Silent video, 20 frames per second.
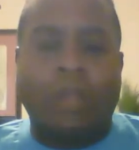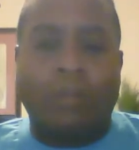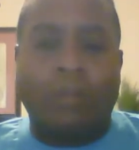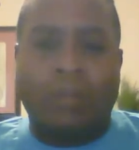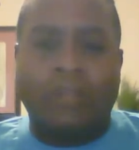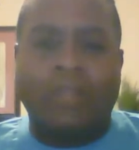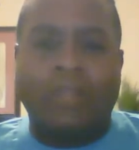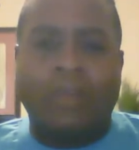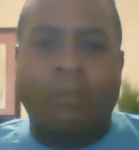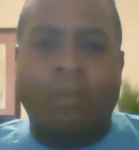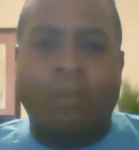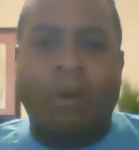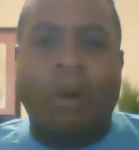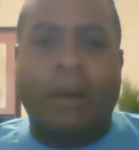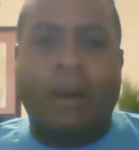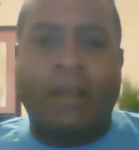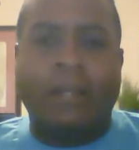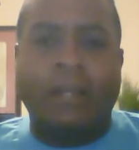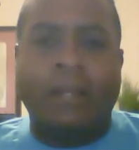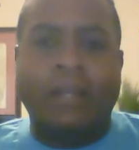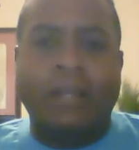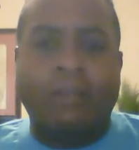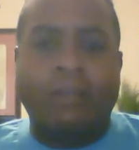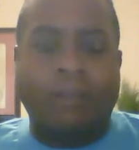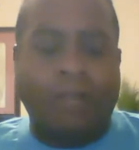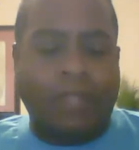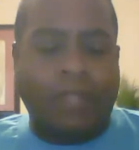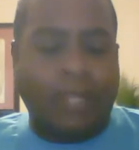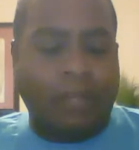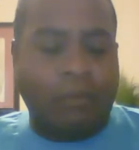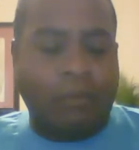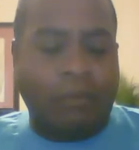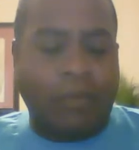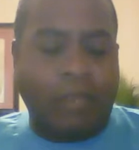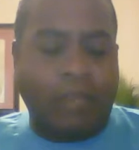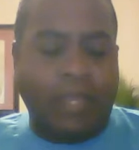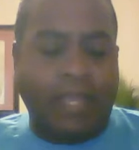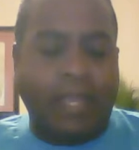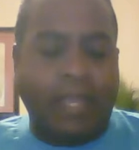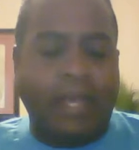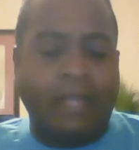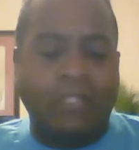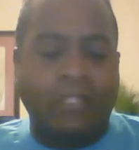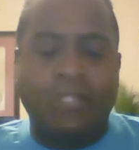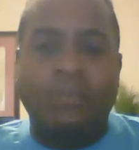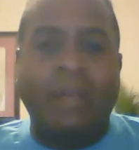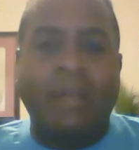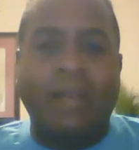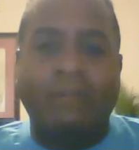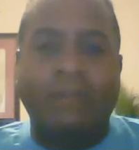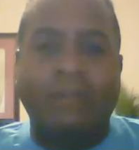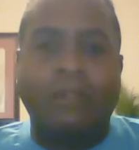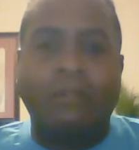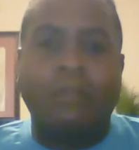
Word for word: where they walk, where they travel.